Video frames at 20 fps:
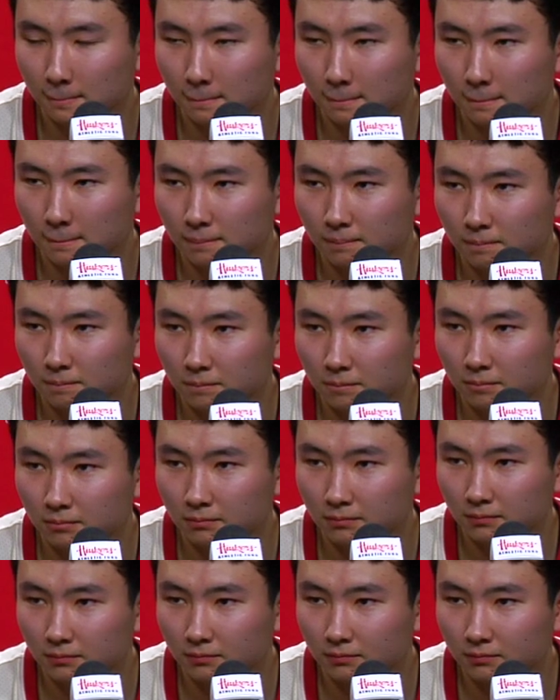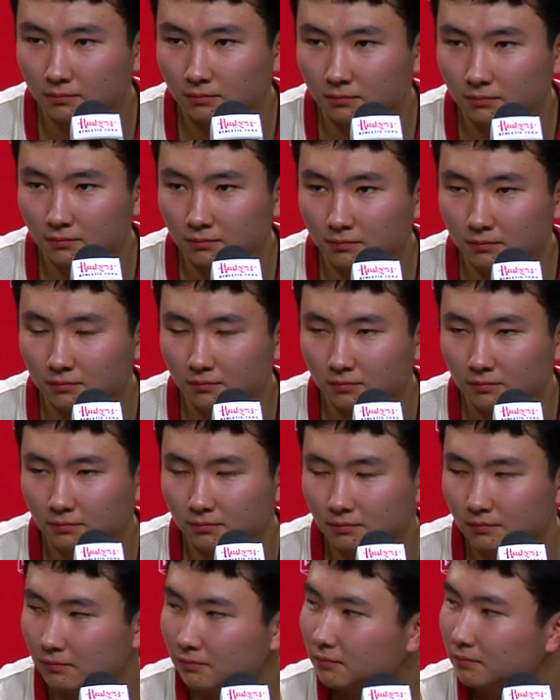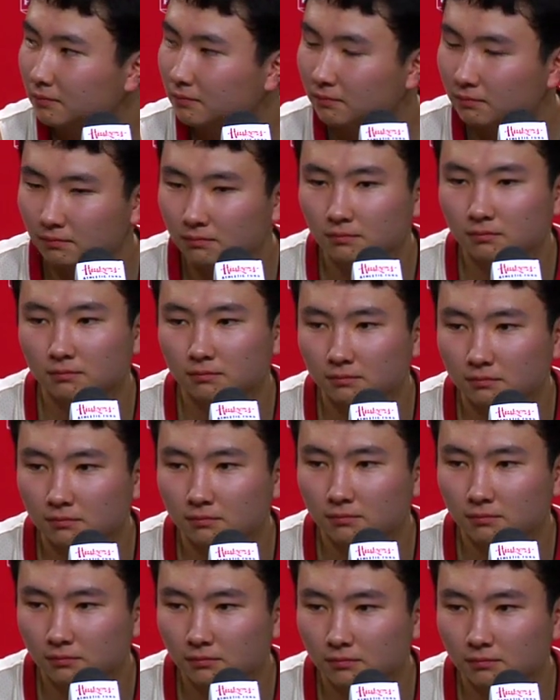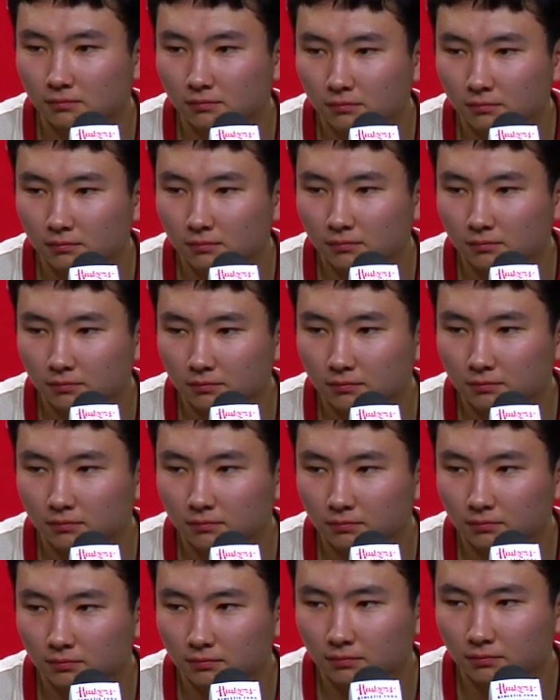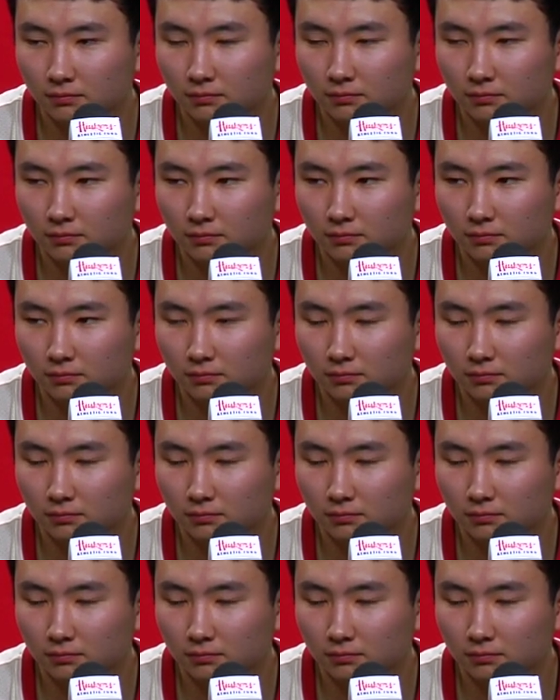The person shown says nothing.